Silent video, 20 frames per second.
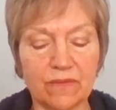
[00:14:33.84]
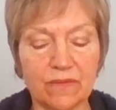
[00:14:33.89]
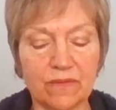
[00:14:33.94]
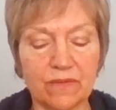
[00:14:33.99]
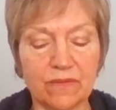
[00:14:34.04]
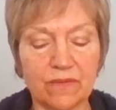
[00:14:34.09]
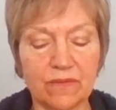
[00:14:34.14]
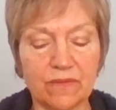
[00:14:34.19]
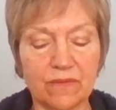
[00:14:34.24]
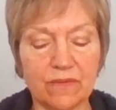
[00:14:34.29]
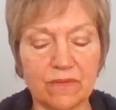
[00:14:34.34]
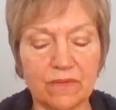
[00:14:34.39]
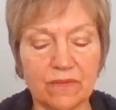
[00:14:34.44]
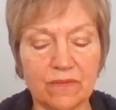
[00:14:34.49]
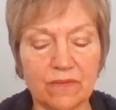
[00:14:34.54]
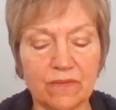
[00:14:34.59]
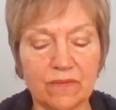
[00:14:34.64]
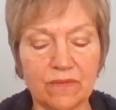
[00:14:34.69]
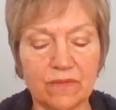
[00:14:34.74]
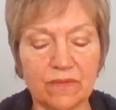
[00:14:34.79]

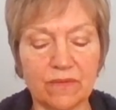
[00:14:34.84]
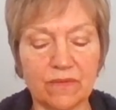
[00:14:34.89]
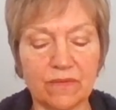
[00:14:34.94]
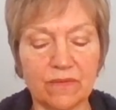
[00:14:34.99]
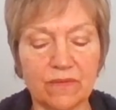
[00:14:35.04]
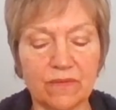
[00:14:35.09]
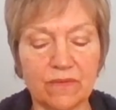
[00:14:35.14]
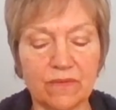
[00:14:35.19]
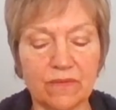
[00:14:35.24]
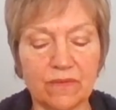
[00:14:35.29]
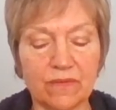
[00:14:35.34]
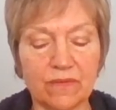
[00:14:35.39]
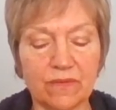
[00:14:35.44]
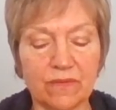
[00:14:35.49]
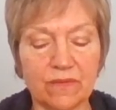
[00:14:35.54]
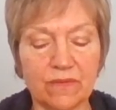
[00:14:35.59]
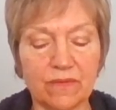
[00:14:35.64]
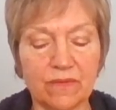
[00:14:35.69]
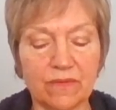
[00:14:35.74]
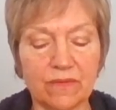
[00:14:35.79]

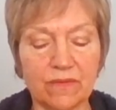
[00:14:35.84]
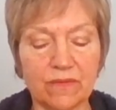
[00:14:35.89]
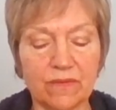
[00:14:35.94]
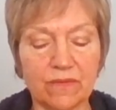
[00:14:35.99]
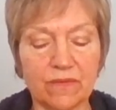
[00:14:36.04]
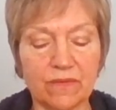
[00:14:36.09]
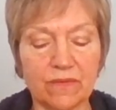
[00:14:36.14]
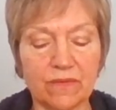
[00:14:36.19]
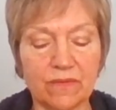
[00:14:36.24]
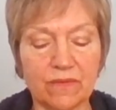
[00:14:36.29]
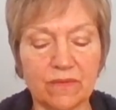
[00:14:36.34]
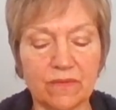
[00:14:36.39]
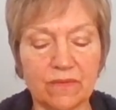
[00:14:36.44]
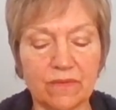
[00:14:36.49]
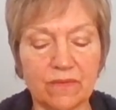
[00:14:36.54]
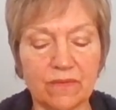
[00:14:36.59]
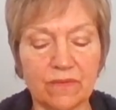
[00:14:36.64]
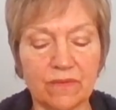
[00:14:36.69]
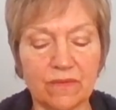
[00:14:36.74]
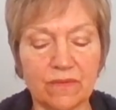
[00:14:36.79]

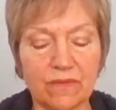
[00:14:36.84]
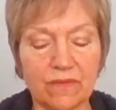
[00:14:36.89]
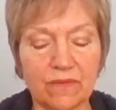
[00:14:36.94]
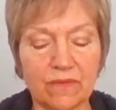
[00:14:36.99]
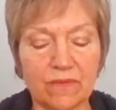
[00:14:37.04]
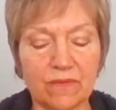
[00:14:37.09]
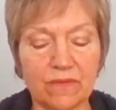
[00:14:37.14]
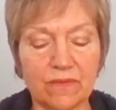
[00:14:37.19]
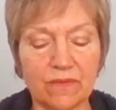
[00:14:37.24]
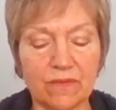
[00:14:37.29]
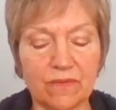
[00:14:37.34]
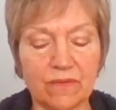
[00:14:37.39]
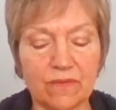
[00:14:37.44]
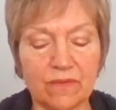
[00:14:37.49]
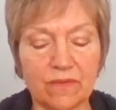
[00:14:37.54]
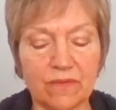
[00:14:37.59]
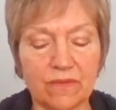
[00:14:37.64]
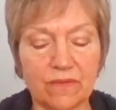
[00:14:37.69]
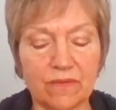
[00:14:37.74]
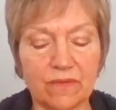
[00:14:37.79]

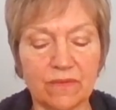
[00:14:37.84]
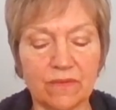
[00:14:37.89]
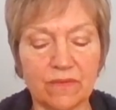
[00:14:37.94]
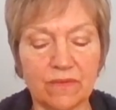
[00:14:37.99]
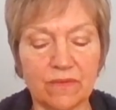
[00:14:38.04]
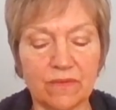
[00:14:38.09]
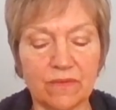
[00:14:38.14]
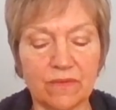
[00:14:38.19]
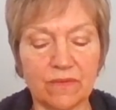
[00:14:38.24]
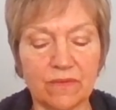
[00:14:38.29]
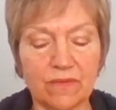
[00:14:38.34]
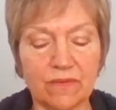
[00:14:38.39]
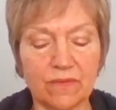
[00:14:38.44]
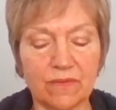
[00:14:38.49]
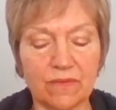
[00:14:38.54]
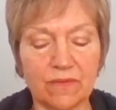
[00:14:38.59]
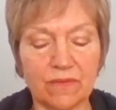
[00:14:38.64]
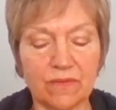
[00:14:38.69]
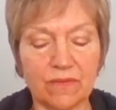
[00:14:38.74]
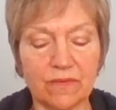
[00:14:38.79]

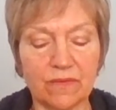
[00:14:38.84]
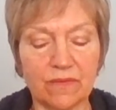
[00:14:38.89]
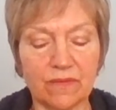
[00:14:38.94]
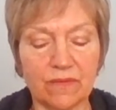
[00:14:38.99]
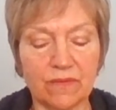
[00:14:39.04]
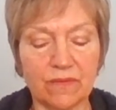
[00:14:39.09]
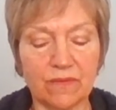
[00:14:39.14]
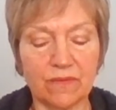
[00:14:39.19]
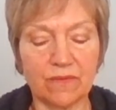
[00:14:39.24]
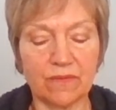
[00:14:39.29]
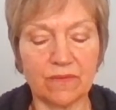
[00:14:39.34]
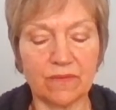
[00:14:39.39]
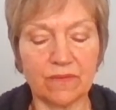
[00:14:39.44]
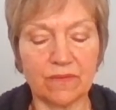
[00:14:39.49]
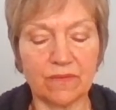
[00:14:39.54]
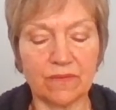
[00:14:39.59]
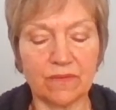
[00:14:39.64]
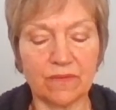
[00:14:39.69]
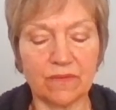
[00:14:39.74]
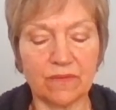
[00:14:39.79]

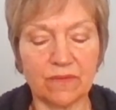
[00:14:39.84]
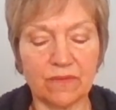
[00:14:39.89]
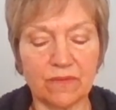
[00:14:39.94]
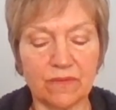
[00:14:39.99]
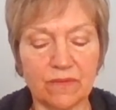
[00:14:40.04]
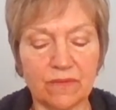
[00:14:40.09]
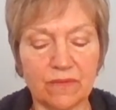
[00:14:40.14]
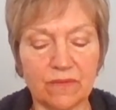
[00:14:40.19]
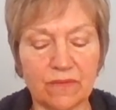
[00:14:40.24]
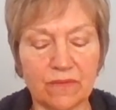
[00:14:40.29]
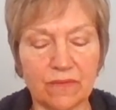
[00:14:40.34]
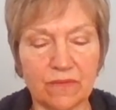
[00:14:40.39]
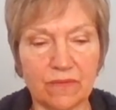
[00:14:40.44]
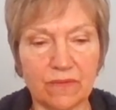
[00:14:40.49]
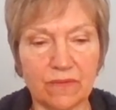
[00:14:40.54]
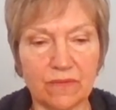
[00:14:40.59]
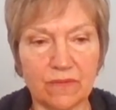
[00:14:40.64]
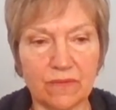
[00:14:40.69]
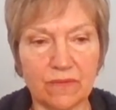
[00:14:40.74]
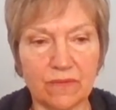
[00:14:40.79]

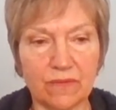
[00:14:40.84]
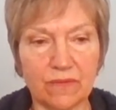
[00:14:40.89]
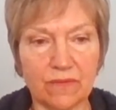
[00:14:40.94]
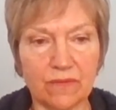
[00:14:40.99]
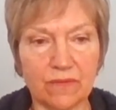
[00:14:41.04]
(silence)